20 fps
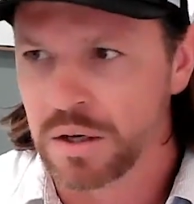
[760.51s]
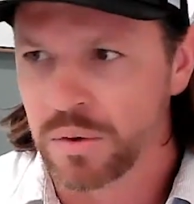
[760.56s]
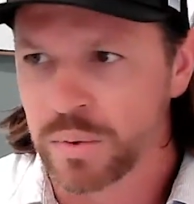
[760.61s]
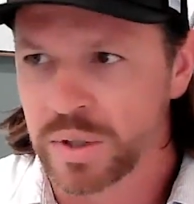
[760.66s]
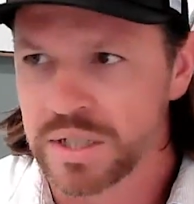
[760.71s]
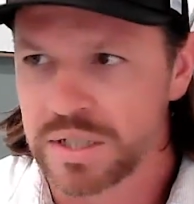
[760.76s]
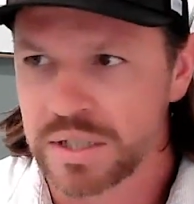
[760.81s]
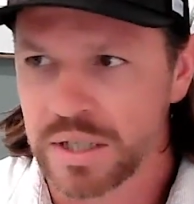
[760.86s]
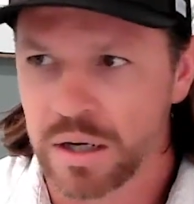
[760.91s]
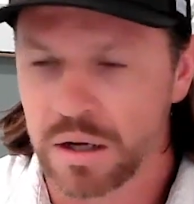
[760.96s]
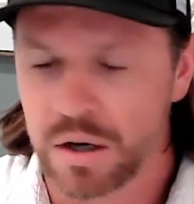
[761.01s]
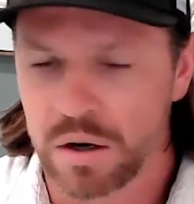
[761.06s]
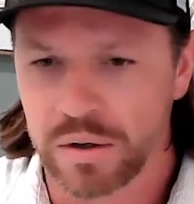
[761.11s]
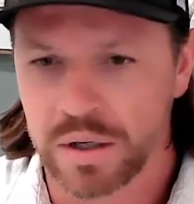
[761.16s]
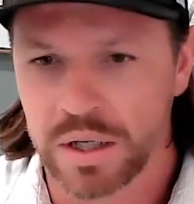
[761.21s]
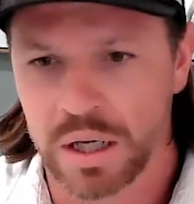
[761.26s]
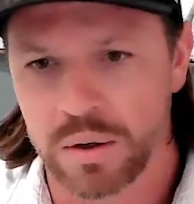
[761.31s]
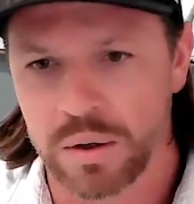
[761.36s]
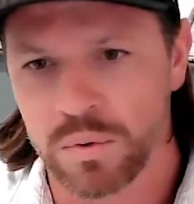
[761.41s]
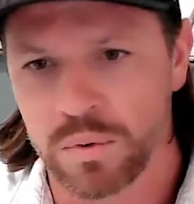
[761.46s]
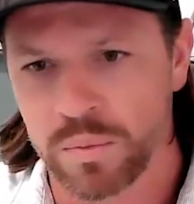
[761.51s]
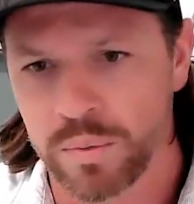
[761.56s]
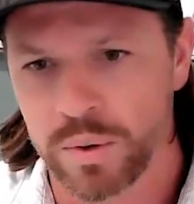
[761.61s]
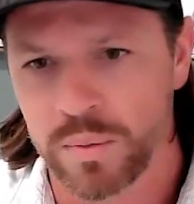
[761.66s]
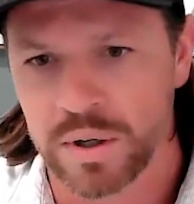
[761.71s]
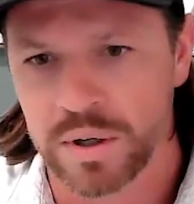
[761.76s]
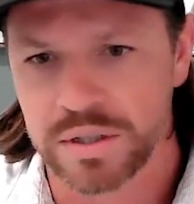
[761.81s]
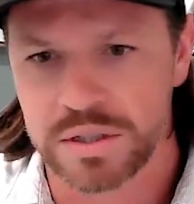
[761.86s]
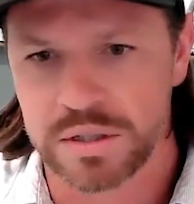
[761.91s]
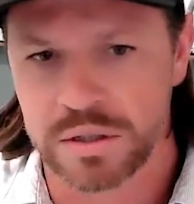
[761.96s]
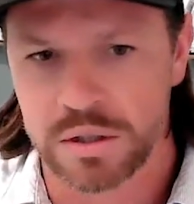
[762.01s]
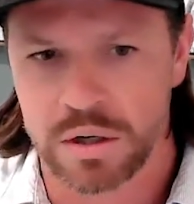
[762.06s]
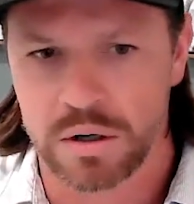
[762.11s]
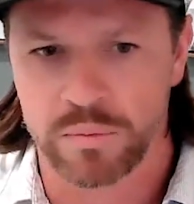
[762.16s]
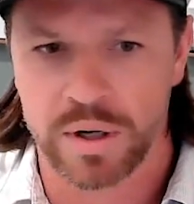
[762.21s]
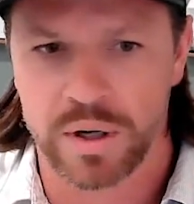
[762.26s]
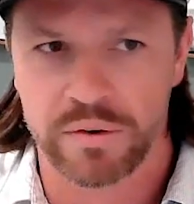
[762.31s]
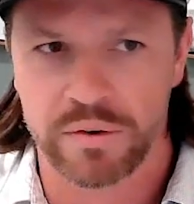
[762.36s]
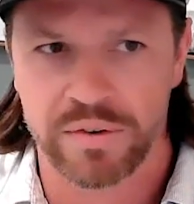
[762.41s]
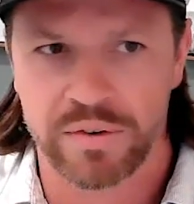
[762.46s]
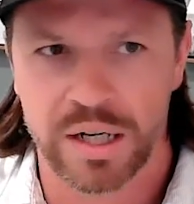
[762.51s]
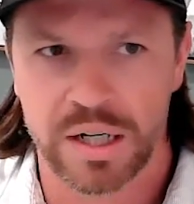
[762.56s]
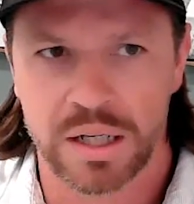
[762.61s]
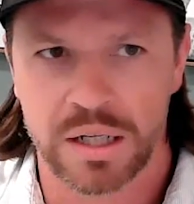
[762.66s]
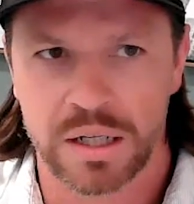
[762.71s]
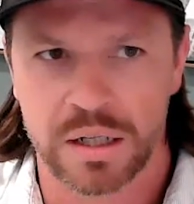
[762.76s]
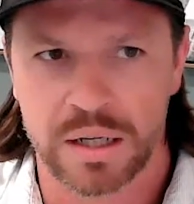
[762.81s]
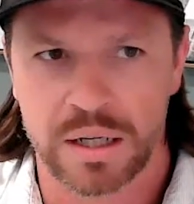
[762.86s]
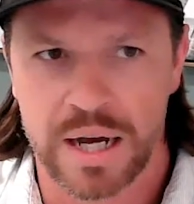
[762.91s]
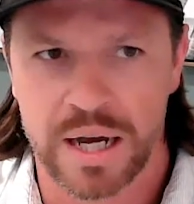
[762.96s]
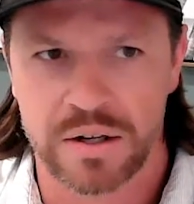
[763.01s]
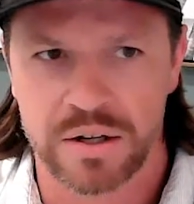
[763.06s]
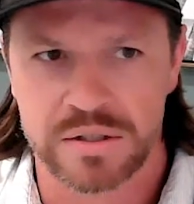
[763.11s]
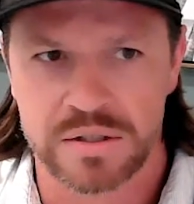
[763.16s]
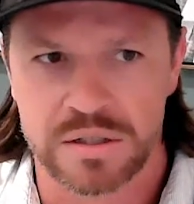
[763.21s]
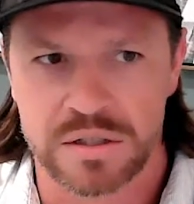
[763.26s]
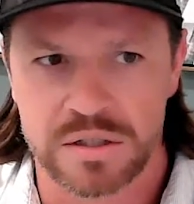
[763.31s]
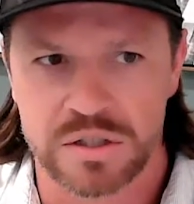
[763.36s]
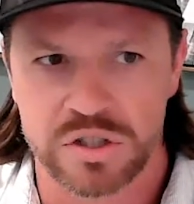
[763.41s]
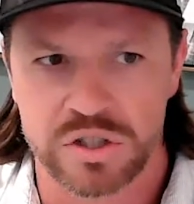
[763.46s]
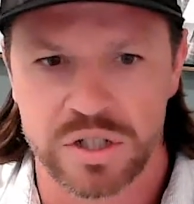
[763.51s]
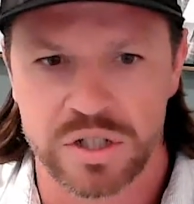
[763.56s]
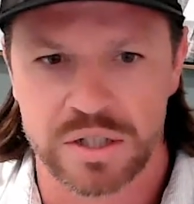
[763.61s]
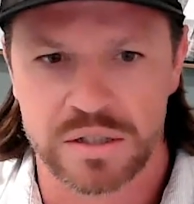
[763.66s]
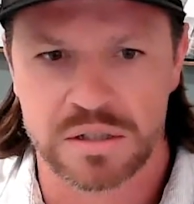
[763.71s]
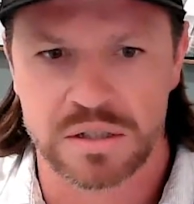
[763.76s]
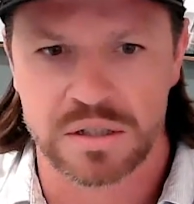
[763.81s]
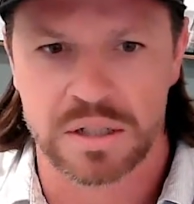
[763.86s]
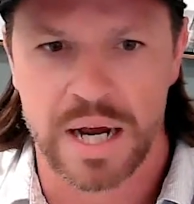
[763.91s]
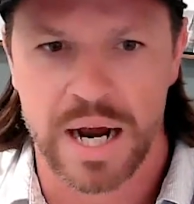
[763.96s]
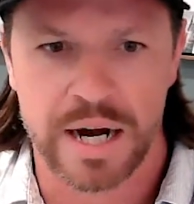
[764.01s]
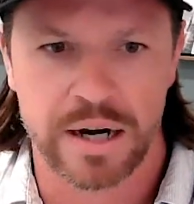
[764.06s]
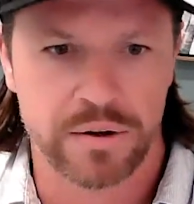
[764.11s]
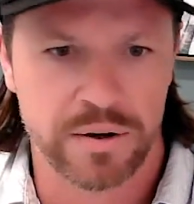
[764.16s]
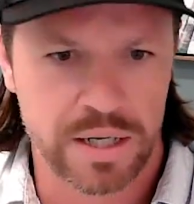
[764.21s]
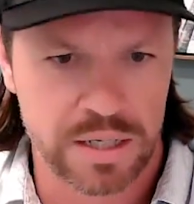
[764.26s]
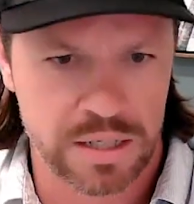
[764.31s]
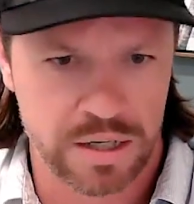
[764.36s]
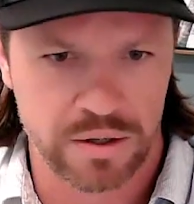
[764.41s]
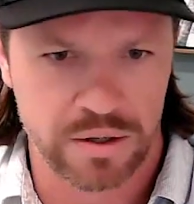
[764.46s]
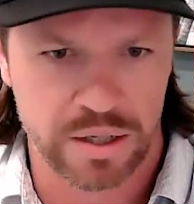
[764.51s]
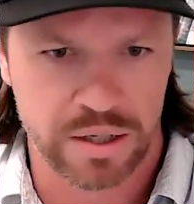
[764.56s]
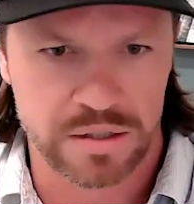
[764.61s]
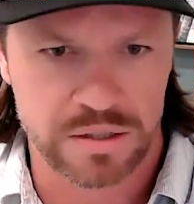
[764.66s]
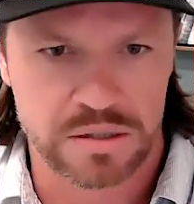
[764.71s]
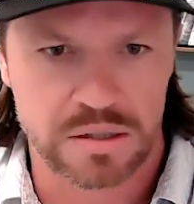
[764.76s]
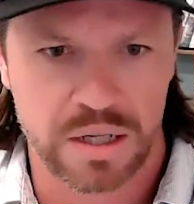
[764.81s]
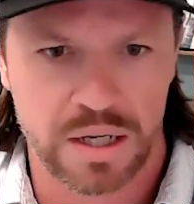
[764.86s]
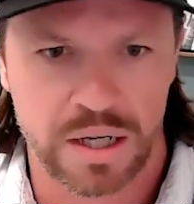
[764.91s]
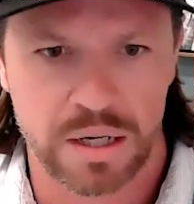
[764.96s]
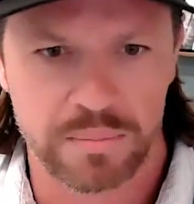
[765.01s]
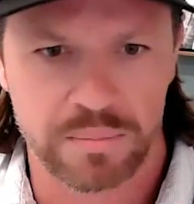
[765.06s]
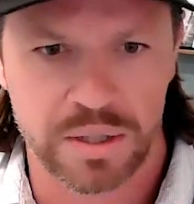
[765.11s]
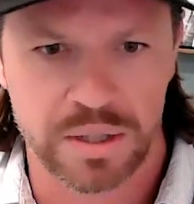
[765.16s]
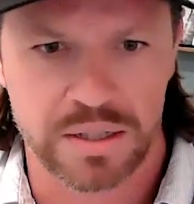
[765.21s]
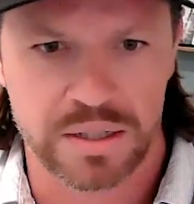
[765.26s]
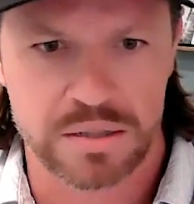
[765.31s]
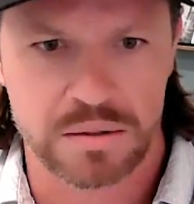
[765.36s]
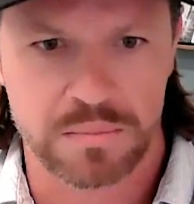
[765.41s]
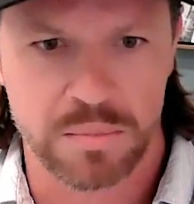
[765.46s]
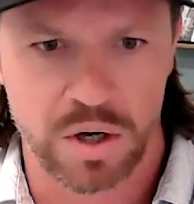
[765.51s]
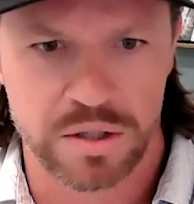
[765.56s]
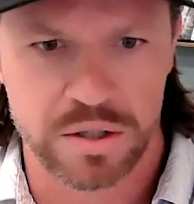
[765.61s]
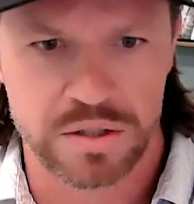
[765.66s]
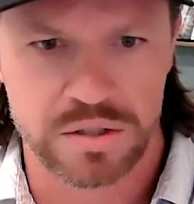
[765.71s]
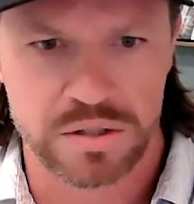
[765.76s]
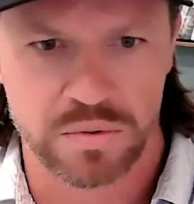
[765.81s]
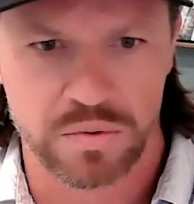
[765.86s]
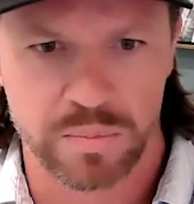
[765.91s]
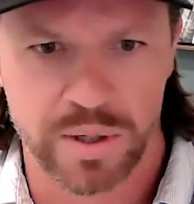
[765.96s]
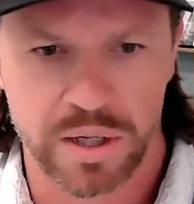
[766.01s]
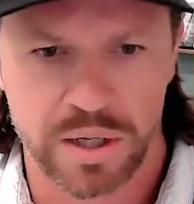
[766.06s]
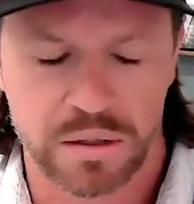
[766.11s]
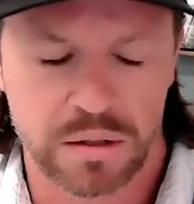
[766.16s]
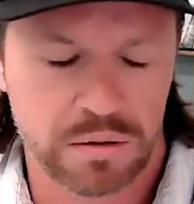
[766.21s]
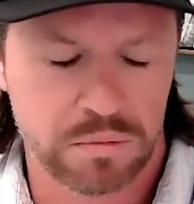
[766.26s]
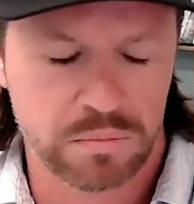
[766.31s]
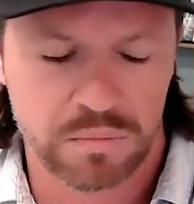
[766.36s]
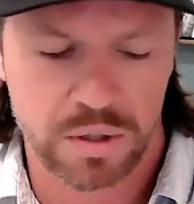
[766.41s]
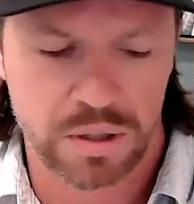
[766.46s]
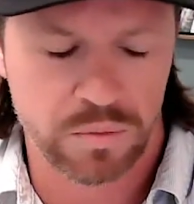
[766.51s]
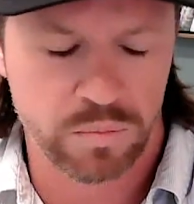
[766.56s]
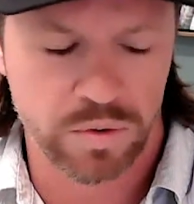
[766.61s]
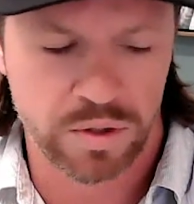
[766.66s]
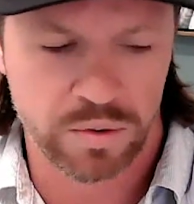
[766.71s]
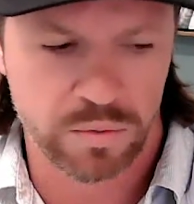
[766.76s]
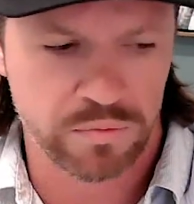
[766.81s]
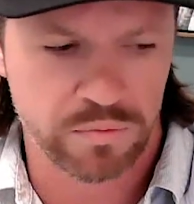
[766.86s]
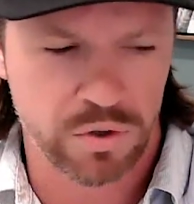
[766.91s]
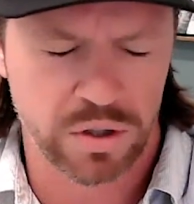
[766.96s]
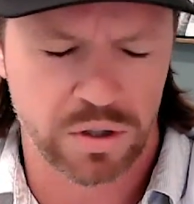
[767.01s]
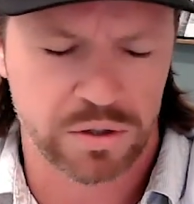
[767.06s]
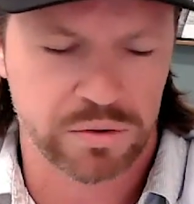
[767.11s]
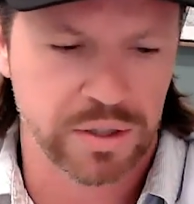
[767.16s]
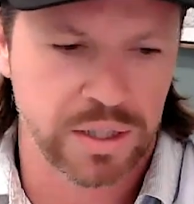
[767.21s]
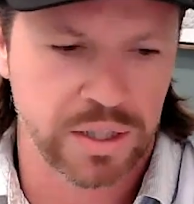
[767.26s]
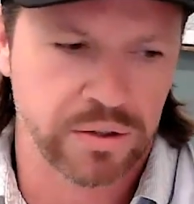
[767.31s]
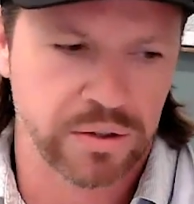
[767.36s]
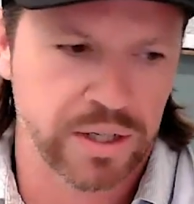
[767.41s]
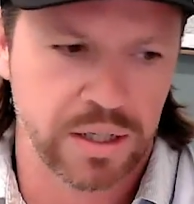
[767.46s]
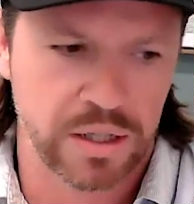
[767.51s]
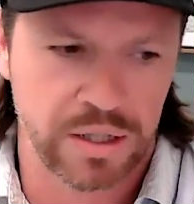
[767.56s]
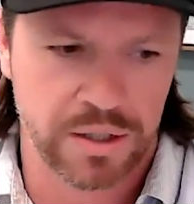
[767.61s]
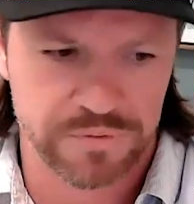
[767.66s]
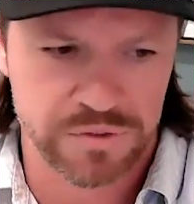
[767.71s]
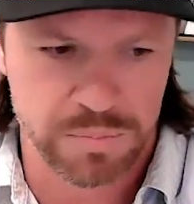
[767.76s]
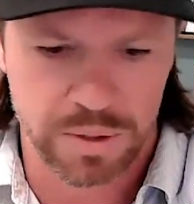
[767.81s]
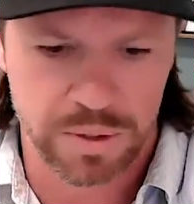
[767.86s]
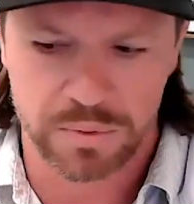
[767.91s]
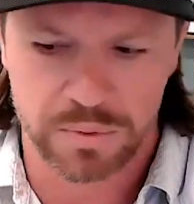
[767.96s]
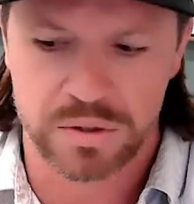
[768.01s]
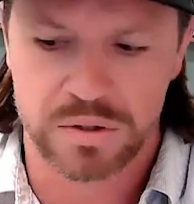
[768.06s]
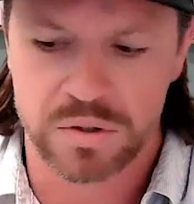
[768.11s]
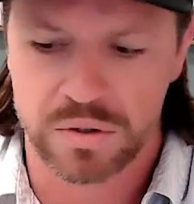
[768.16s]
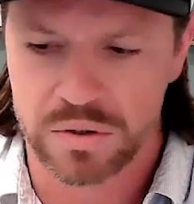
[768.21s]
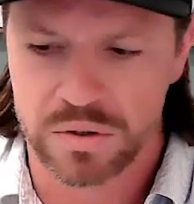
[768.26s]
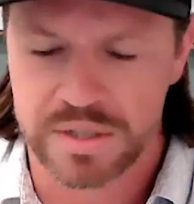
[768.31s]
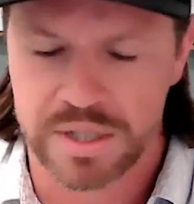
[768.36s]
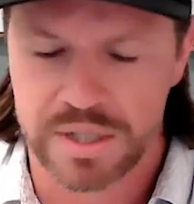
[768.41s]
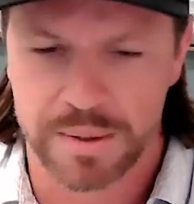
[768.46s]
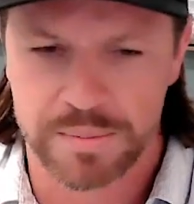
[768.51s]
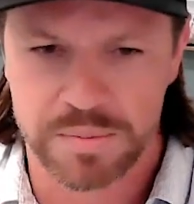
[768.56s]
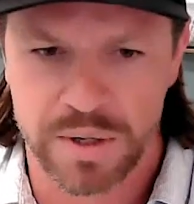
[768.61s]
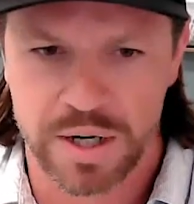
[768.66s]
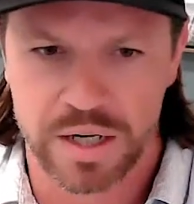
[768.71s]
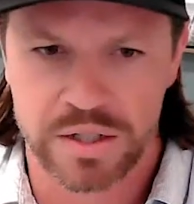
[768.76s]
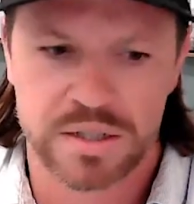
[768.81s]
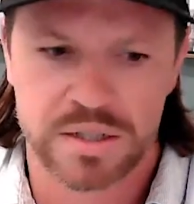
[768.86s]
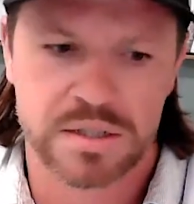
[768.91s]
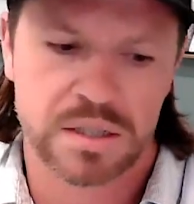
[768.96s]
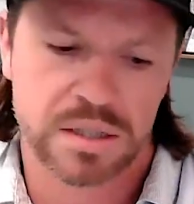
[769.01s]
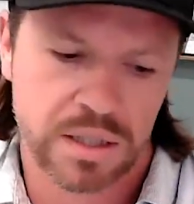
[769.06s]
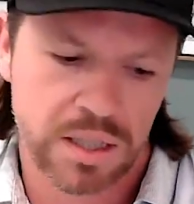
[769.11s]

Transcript: we decided, okay, well, we want to start renovating houses just in higher end areas because the margins were better and we were vertically integrated enough to be able to do those types of projects.